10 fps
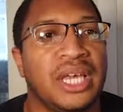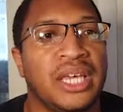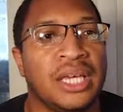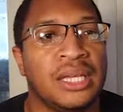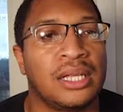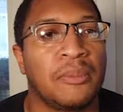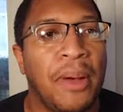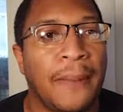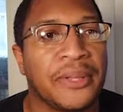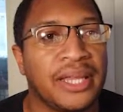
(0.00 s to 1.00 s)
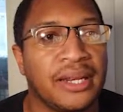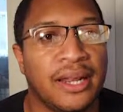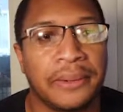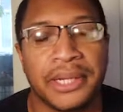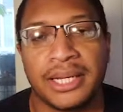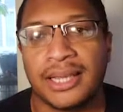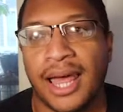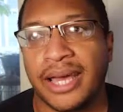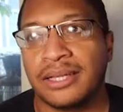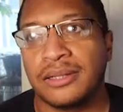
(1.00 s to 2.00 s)
in a populated area
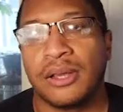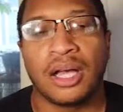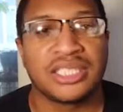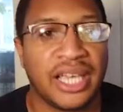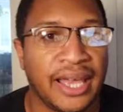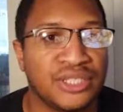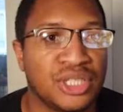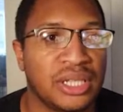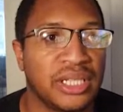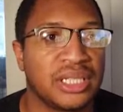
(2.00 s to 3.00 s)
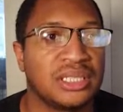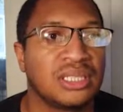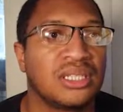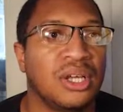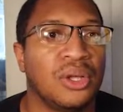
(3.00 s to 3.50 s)
like Los Angeles,